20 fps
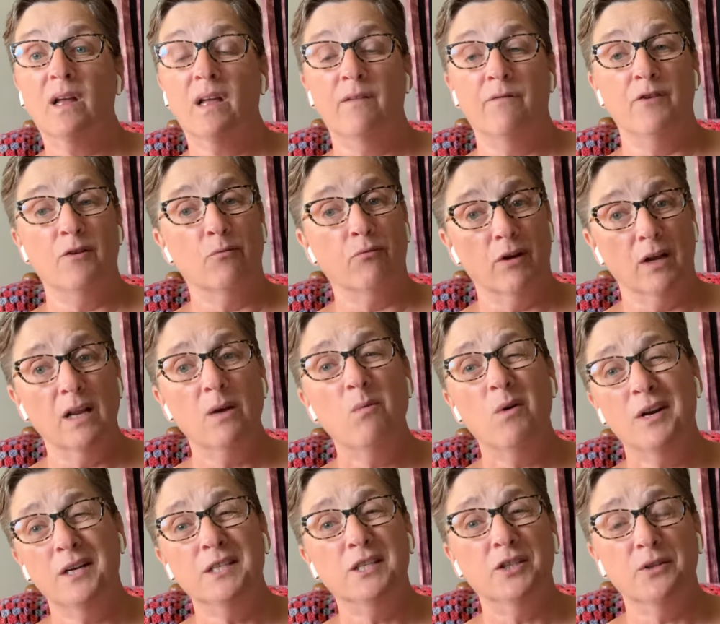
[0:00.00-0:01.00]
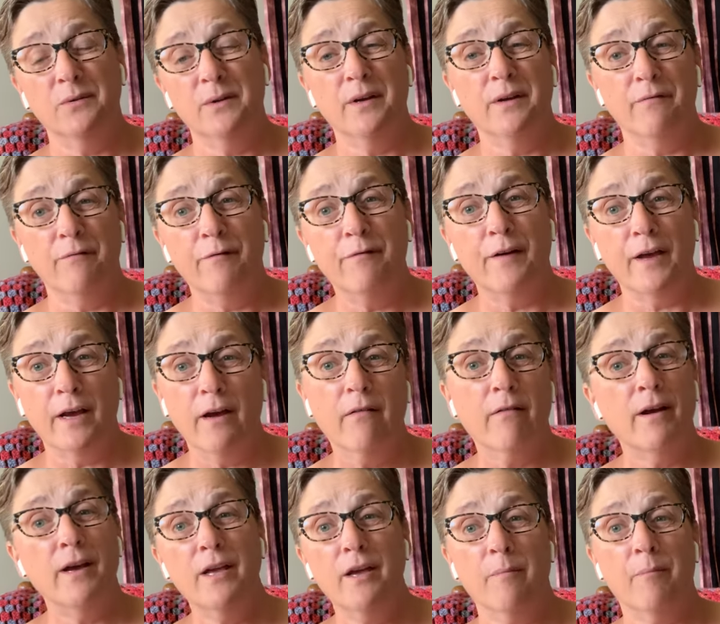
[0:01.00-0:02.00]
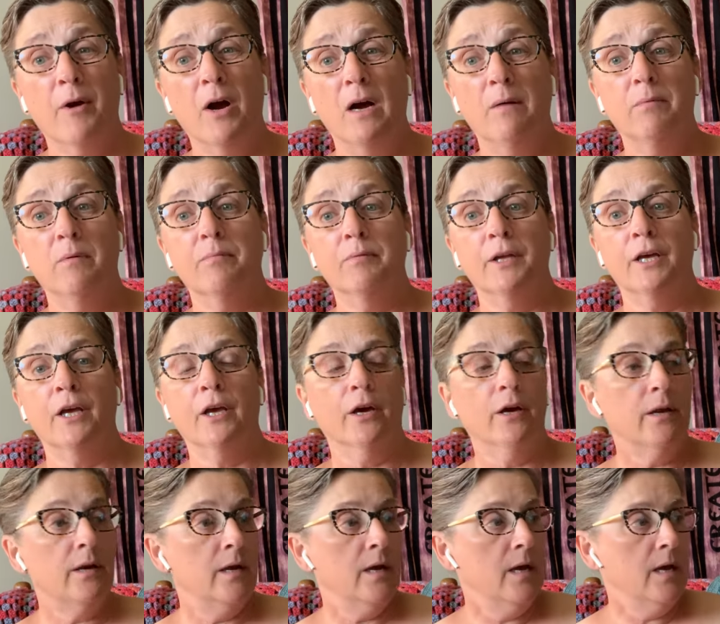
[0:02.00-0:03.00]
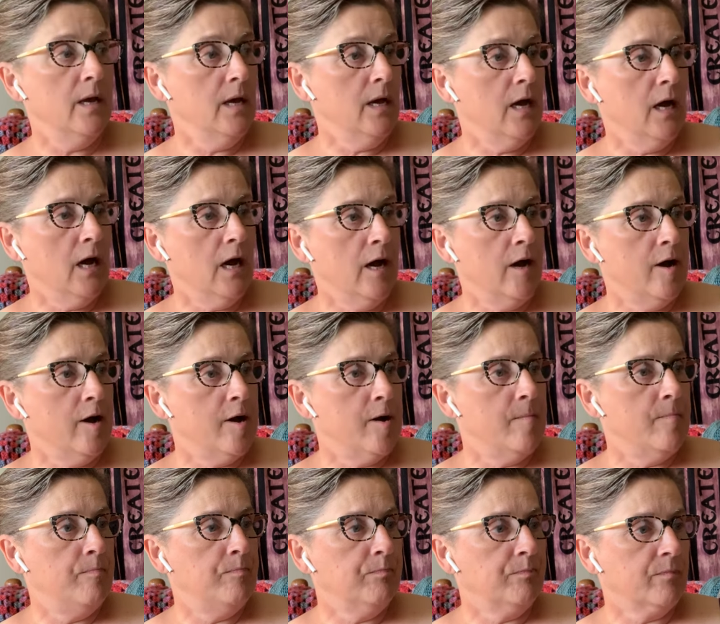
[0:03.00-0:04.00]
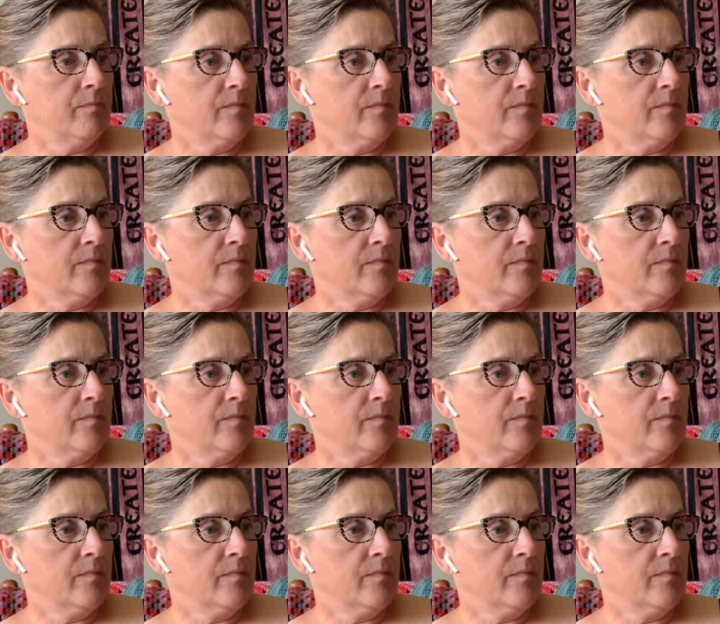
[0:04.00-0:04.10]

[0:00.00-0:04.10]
If you really want to do it in fingering, you probably could. Um,